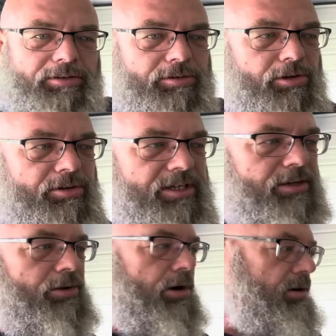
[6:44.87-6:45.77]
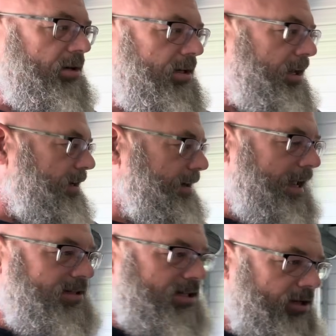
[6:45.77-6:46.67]
lawn and garden and
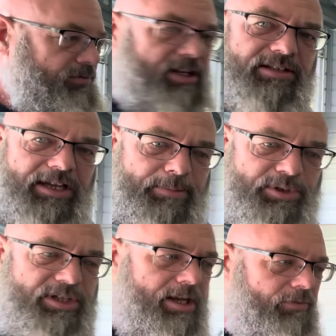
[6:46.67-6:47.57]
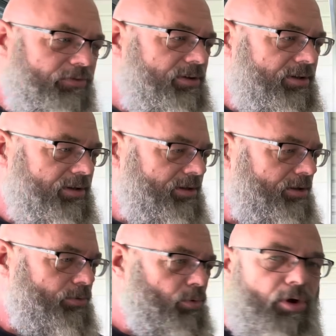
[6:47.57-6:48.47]
ATV type stuff
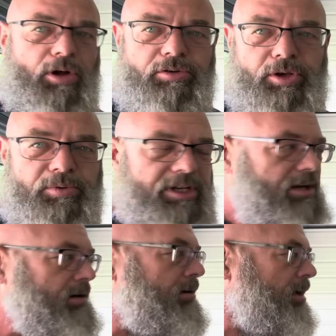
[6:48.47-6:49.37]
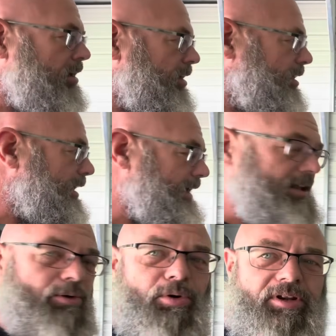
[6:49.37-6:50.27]
will all go in here and
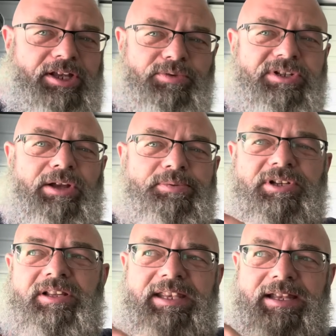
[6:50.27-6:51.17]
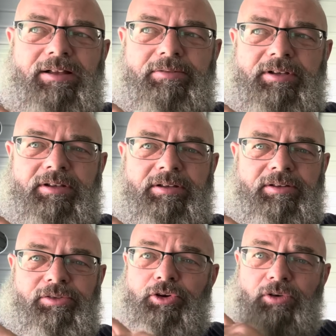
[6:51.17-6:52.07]
get organized, which helps clean out
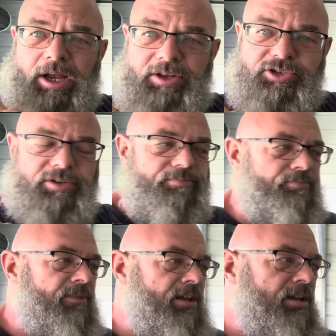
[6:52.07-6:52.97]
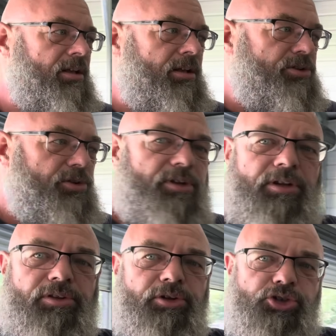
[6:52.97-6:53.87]
the garage so
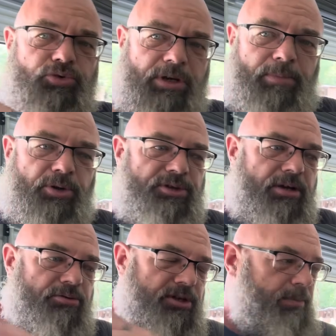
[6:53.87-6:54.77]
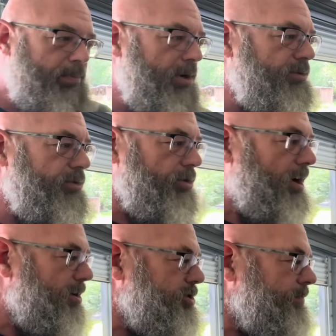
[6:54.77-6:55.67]
that the street motorcycles can be parked in the
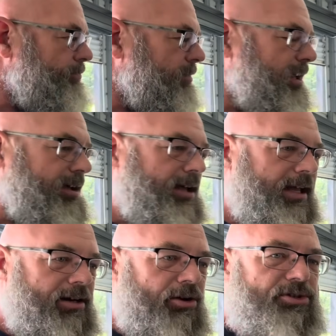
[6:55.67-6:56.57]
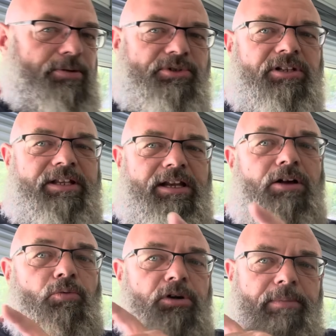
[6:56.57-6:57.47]
garage. And it also helps clean
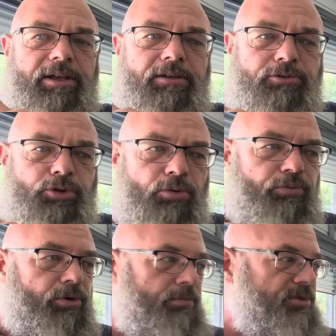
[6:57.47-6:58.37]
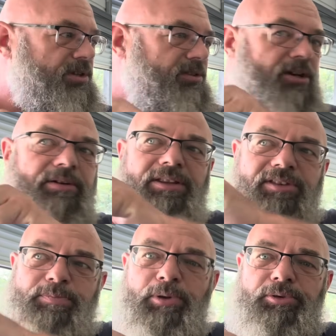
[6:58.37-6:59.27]
out one of my tool rooms that are in
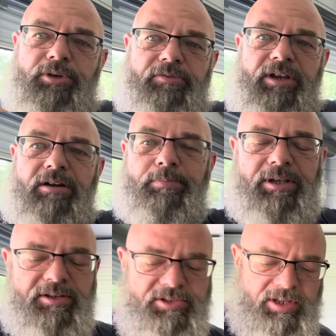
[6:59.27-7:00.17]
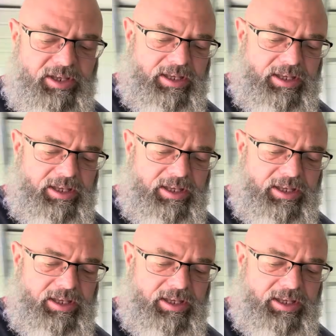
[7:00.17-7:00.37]
this building over here, because